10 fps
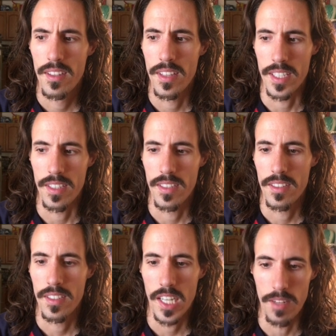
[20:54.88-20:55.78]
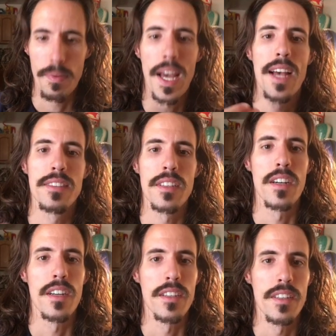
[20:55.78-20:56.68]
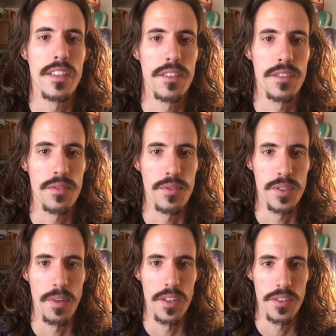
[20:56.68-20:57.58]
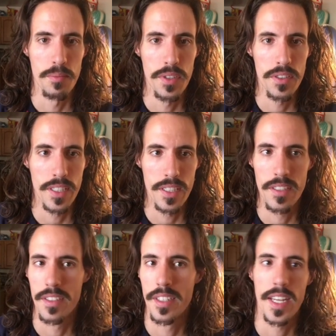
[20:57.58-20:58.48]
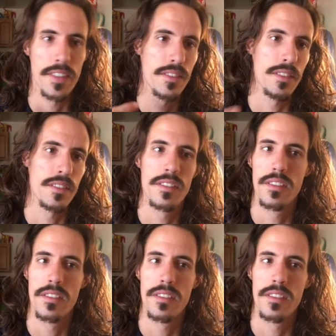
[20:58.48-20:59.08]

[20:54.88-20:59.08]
like, kind of pass on his responsibility to the next,